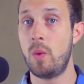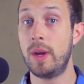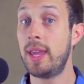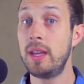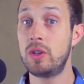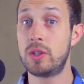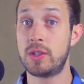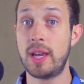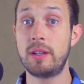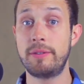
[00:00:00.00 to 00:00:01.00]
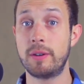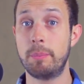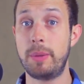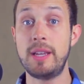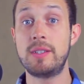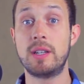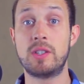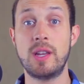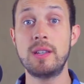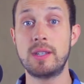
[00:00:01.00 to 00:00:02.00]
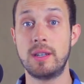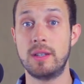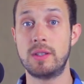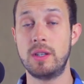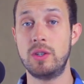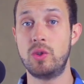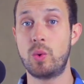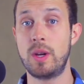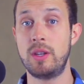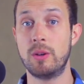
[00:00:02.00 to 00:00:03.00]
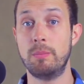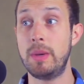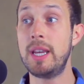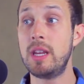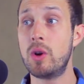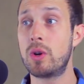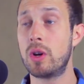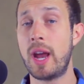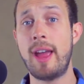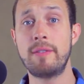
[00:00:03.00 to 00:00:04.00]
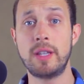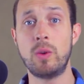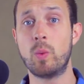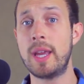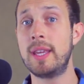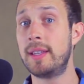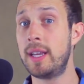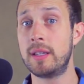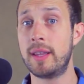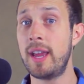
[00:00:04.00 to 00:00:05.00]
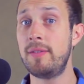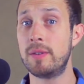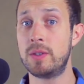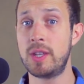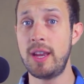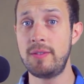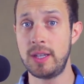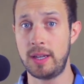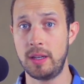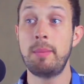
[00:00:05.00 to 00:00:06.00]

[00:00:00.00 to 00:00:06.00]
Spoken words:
Why can't you just settle for basic sustenance and enjoy your mediocre, heavily regulated life of safety?